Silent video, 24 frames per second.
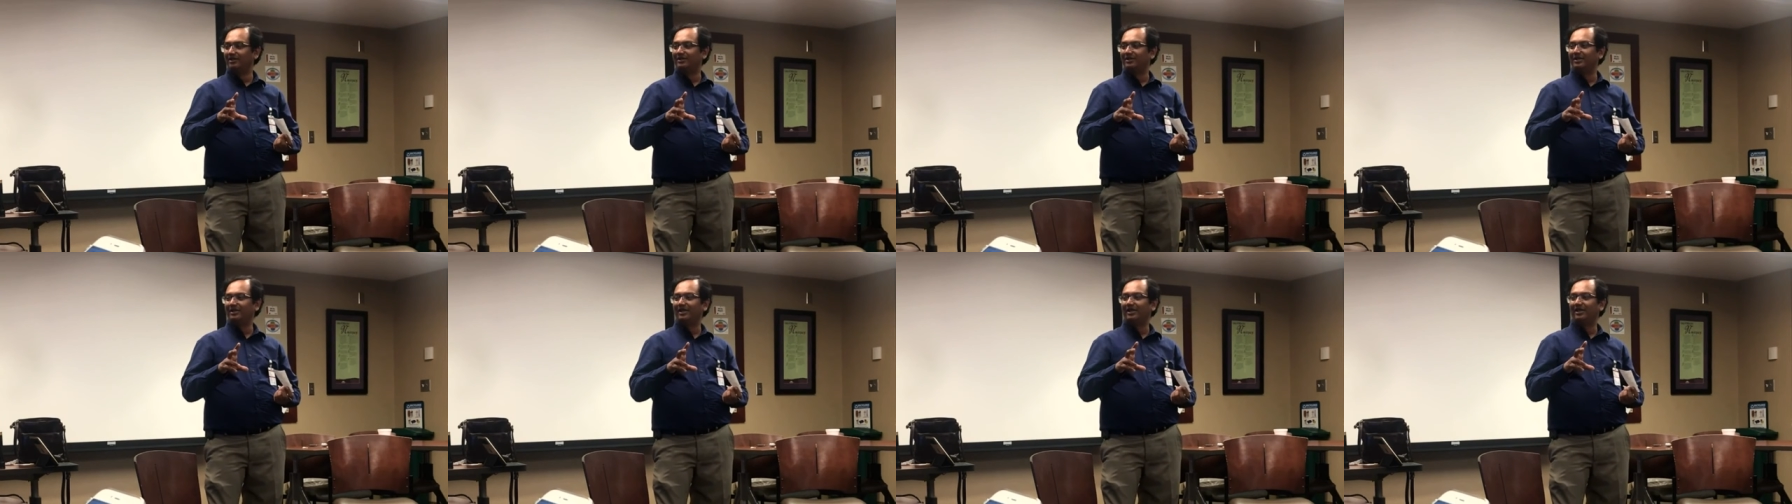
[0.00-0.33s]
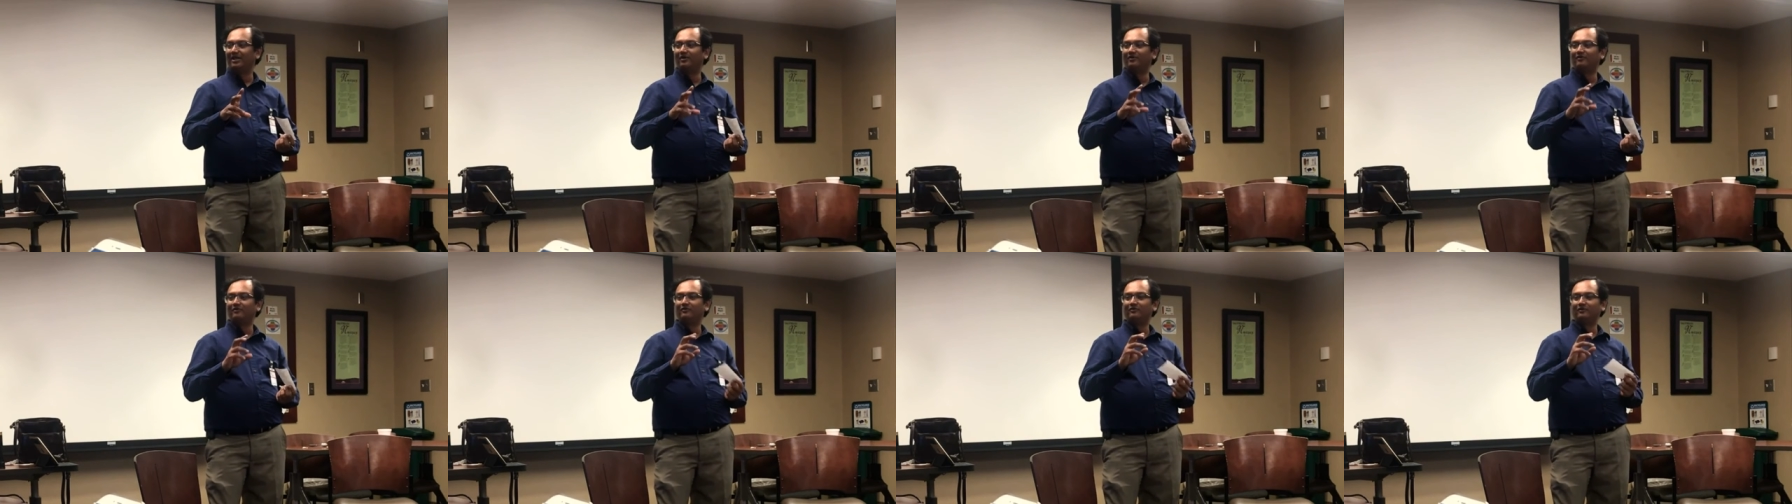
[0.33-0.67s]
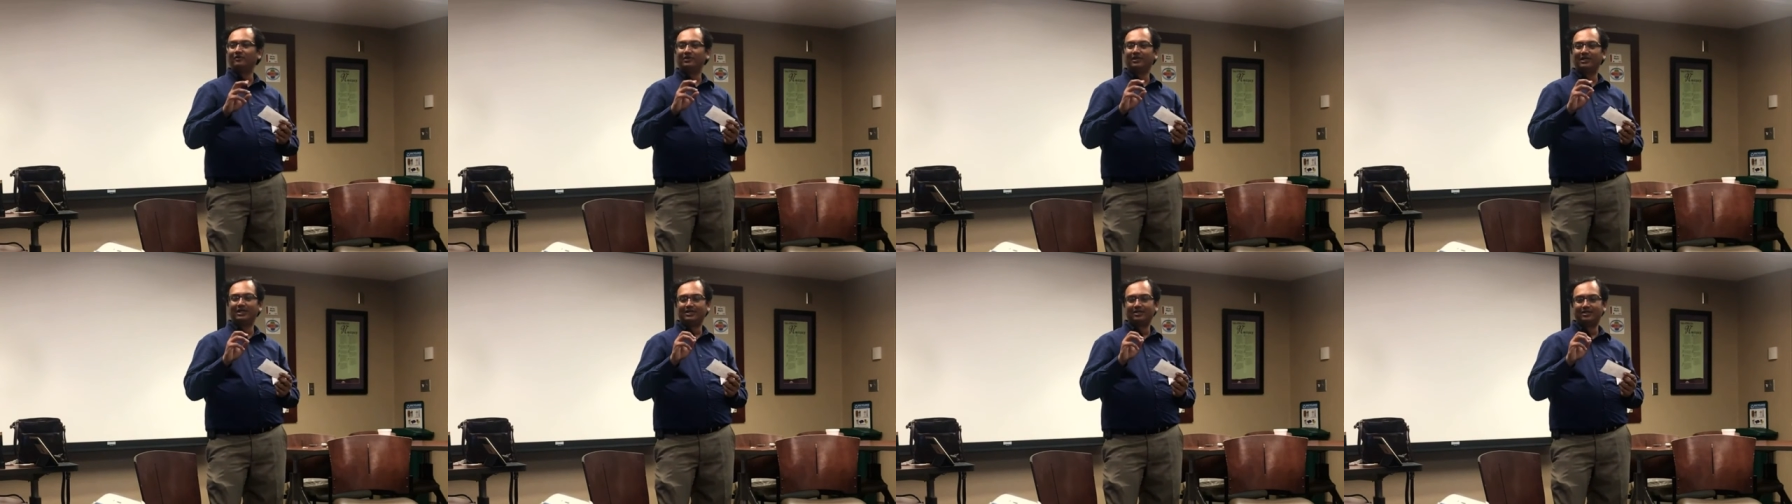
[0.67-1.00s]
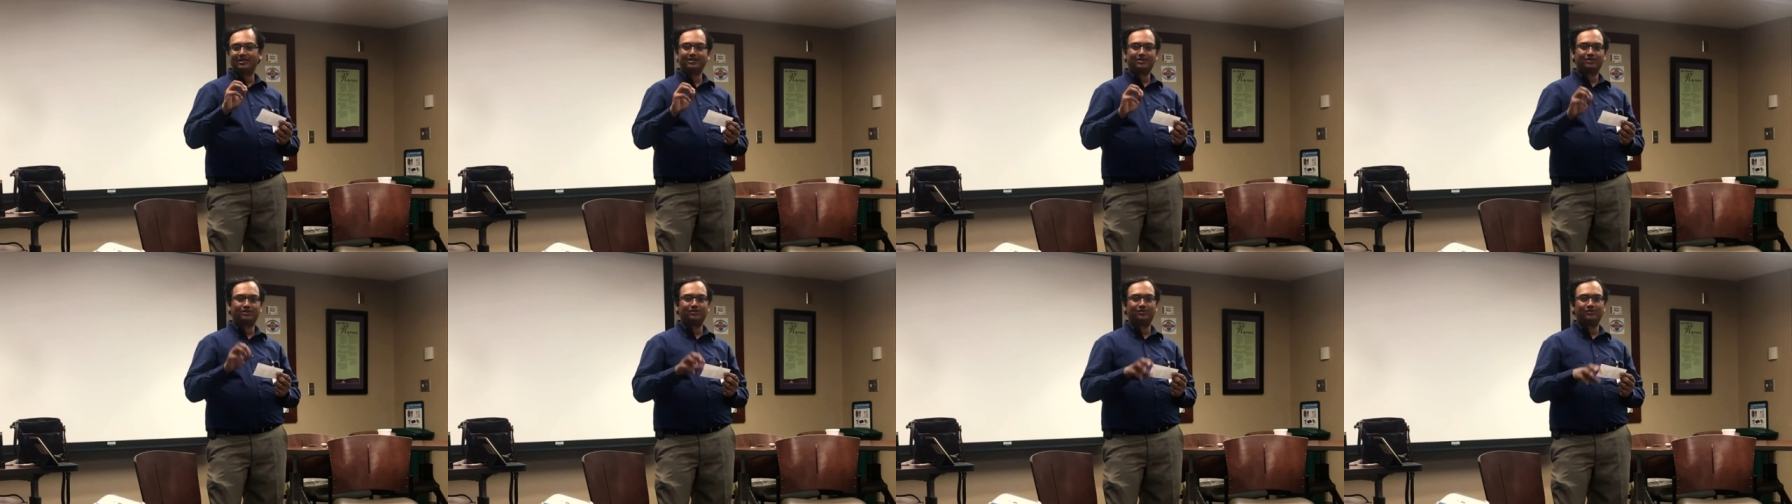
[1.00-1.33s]
They have
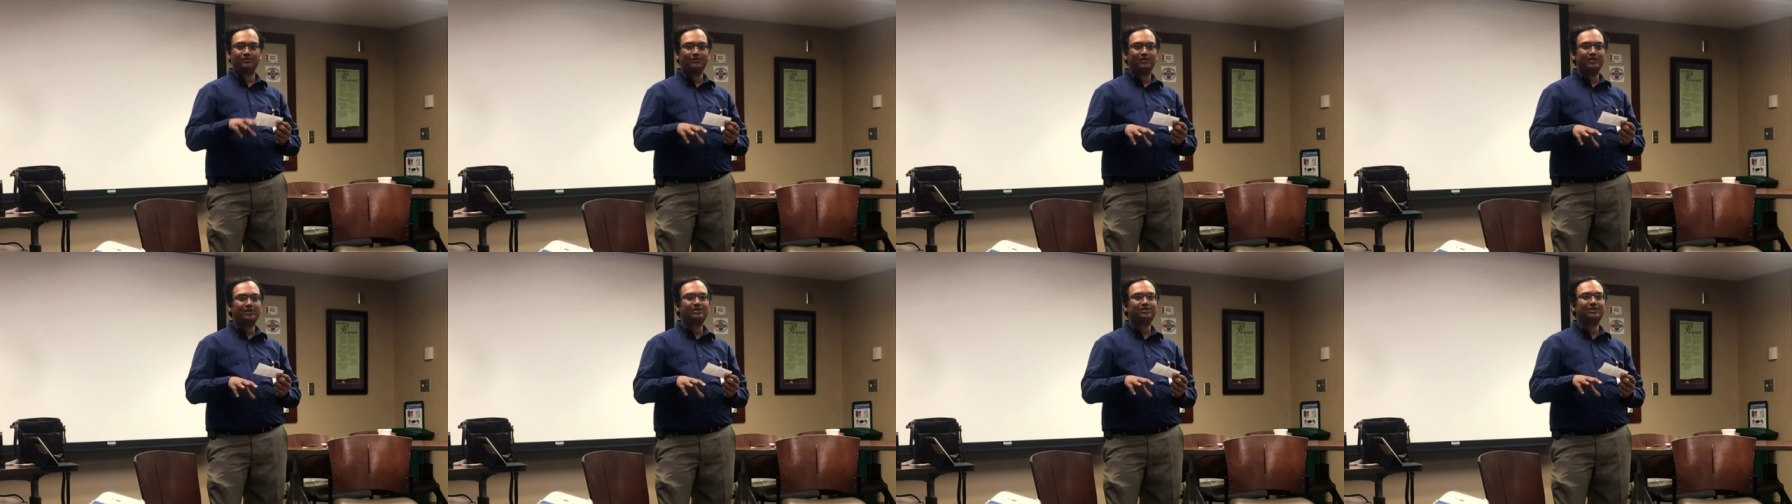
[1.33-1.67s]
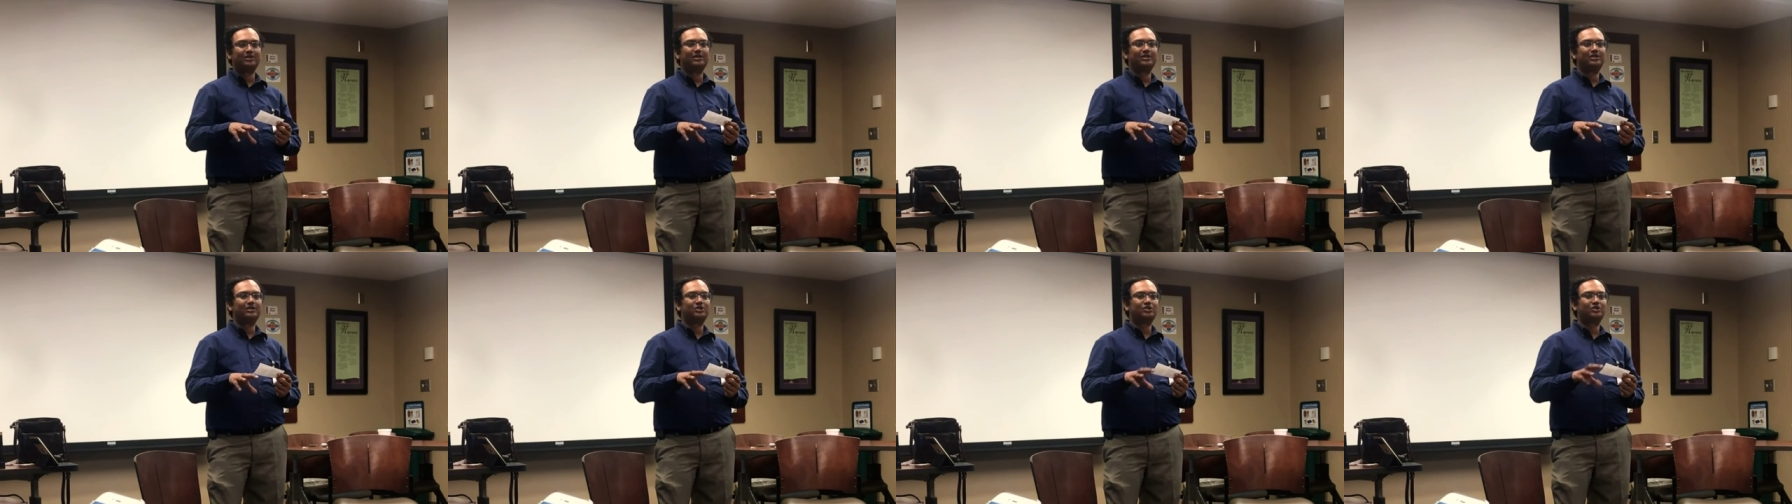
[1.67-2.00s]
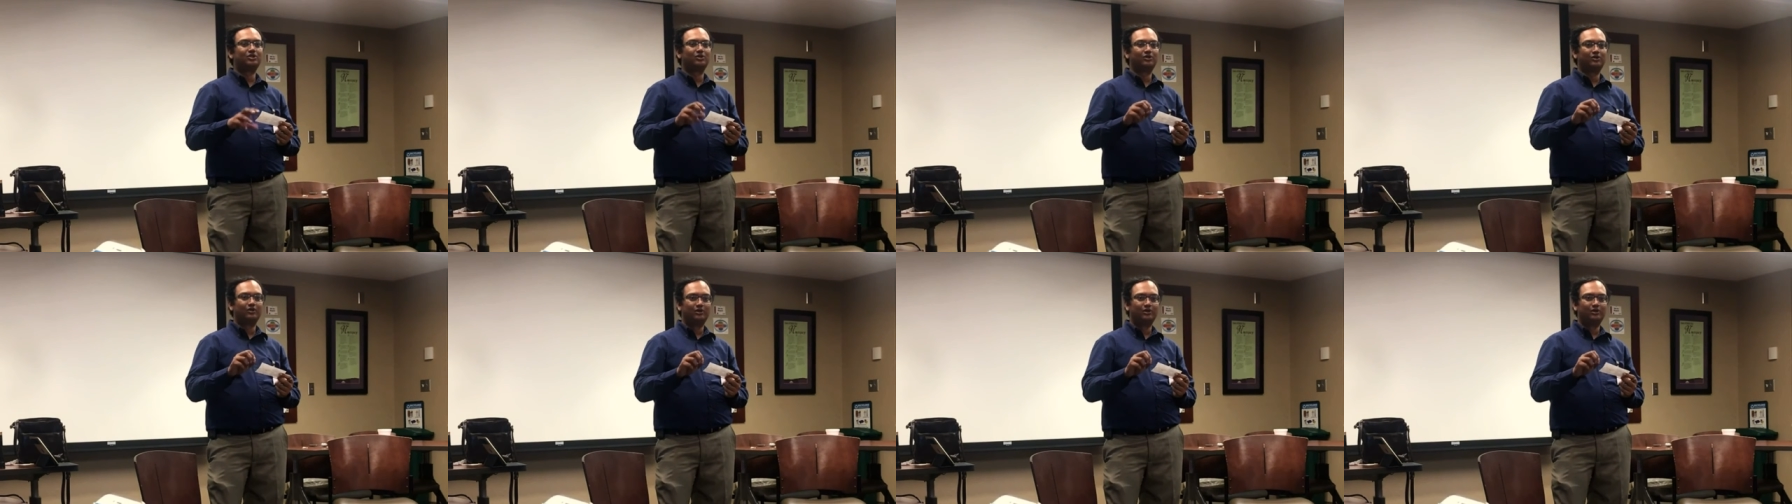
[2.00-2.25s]
latest research,